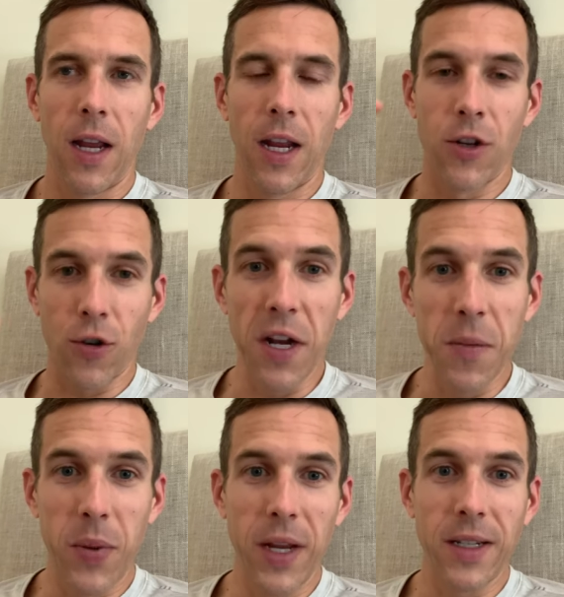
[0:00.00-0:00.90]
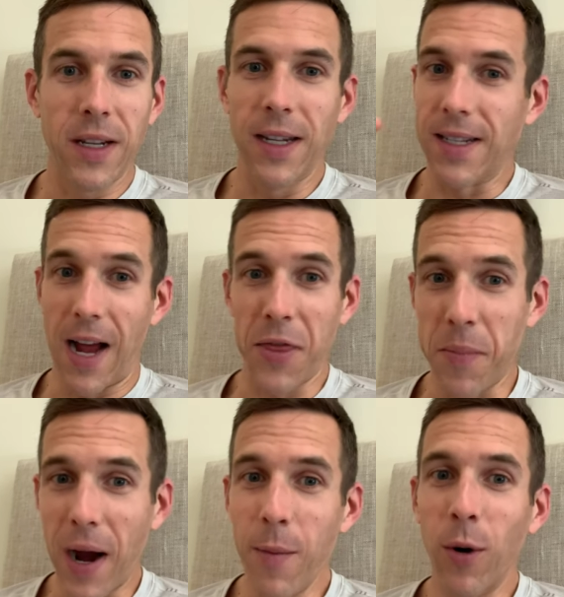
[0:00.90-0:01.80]
in Training Peaks is not the
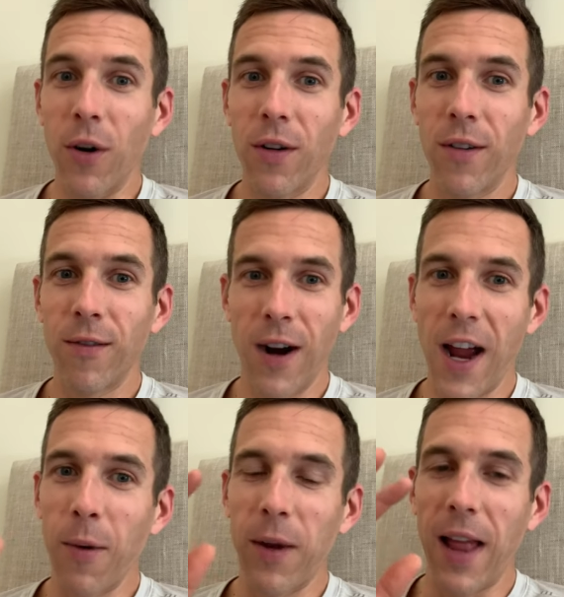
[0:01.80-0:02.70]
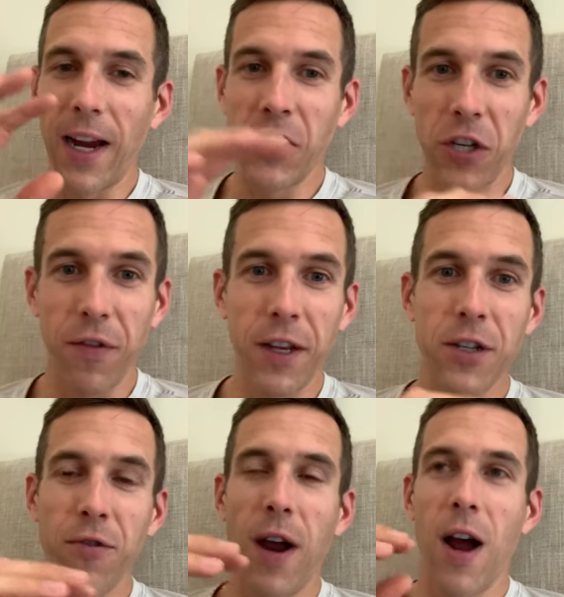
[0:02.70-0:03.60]
Bible, right? We like shift
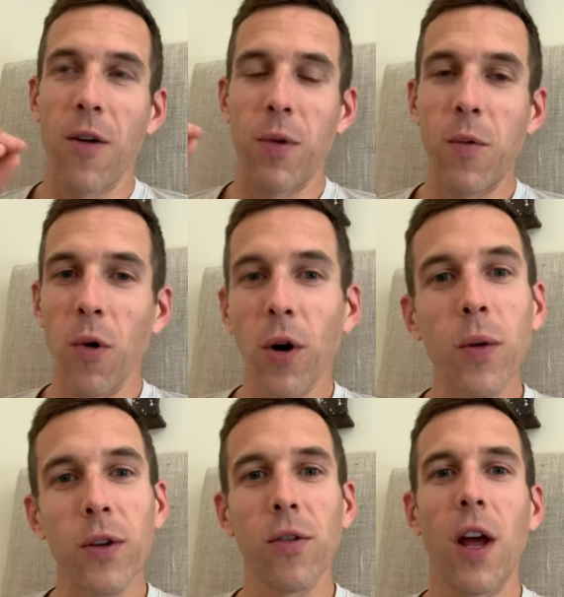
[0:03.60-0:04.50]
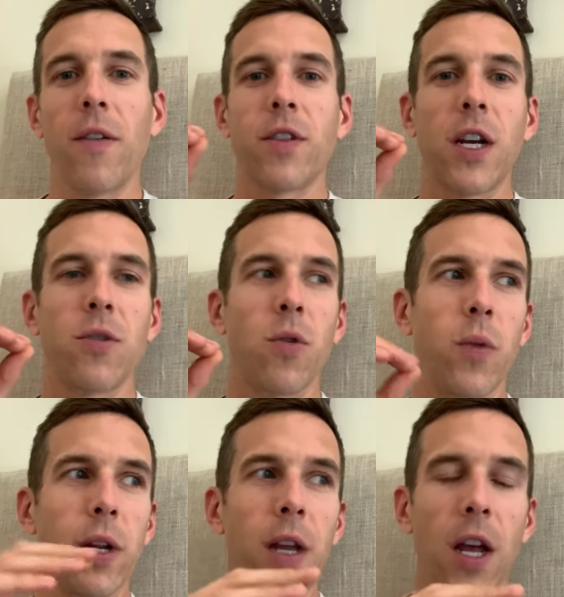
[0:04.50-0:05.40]
things around. We work with your life schedule.
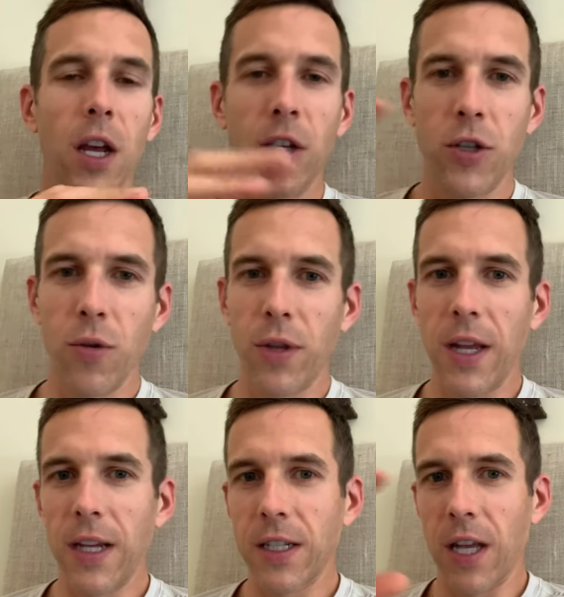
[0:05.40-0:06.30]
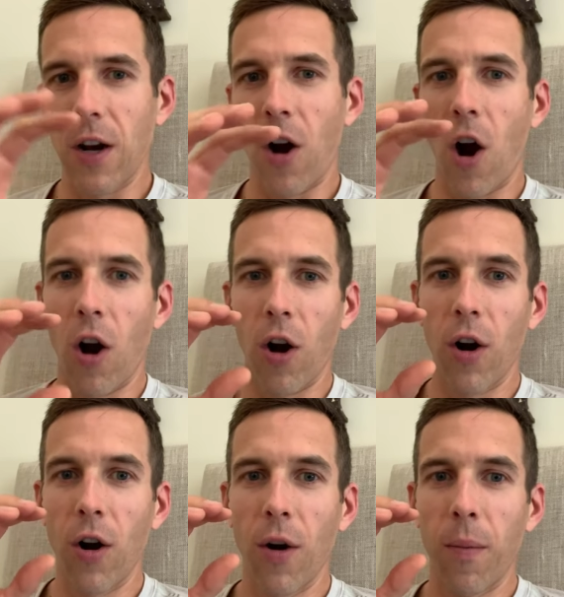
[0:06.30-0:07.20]
We do things that
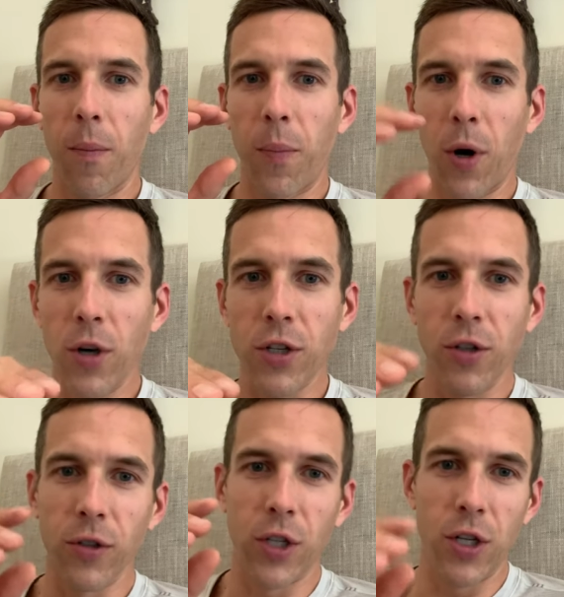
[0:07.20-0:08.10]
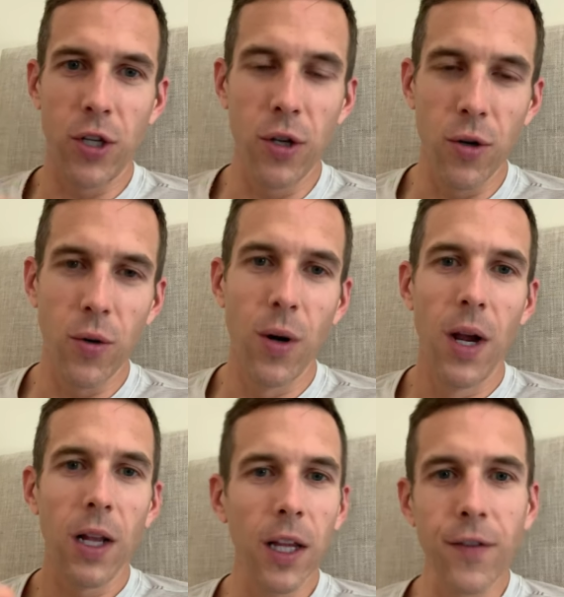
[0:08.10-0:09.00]
are personal to you.
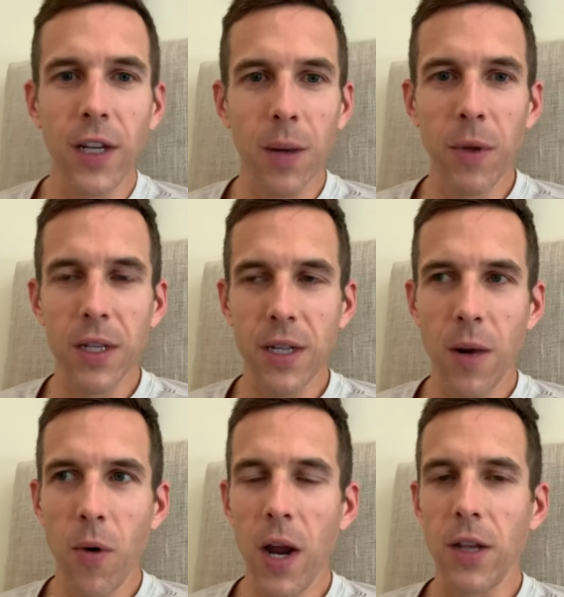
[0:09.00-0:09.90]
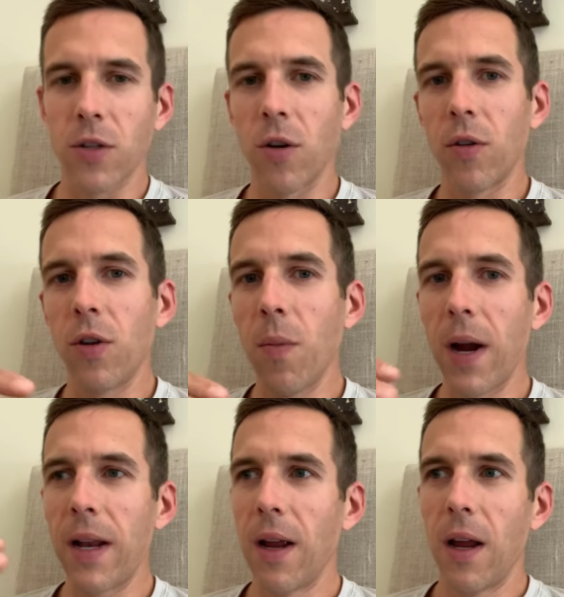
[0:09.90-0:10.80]
Lifting can be the same way. So you
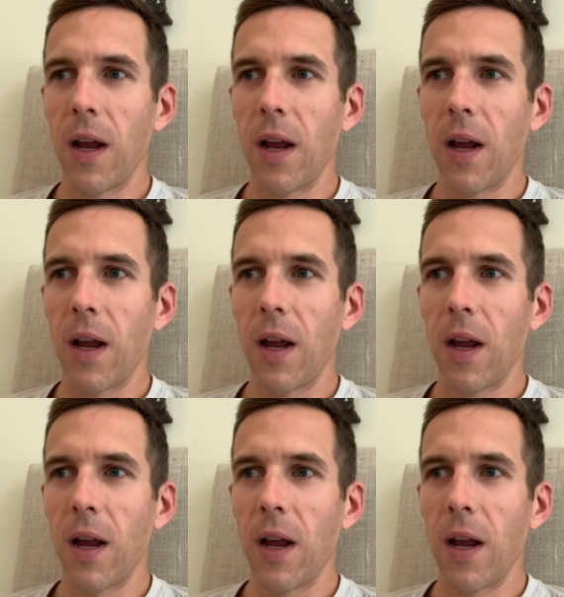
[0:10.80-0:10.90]
might